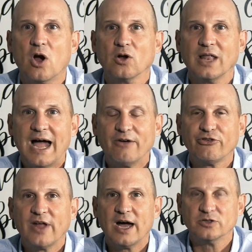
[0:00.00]
our
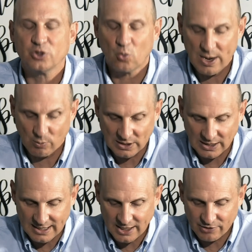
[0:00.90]
lifestyles, the way we
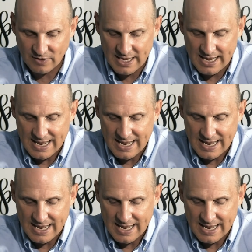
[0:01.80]
live.